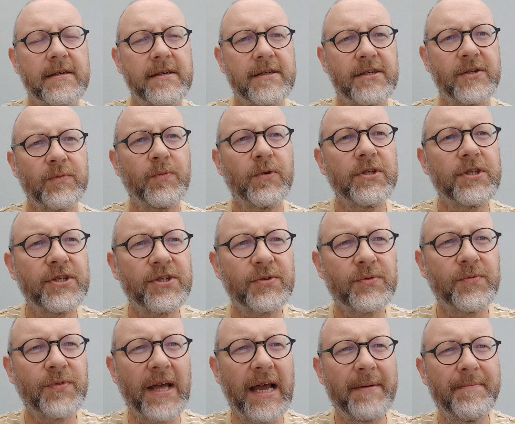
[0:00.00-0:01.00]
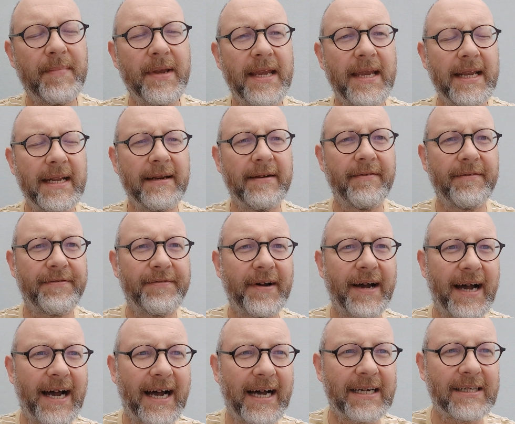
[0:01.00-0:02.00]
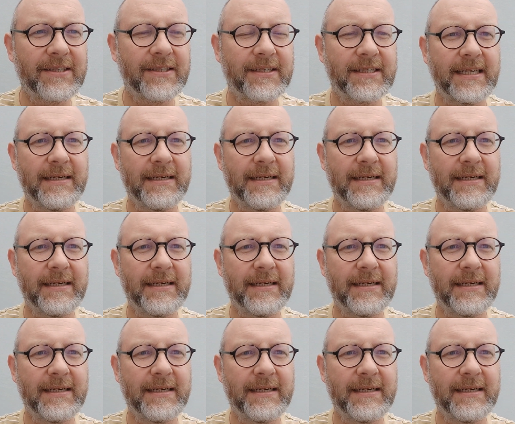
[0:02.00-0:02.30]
So what does all that mean for us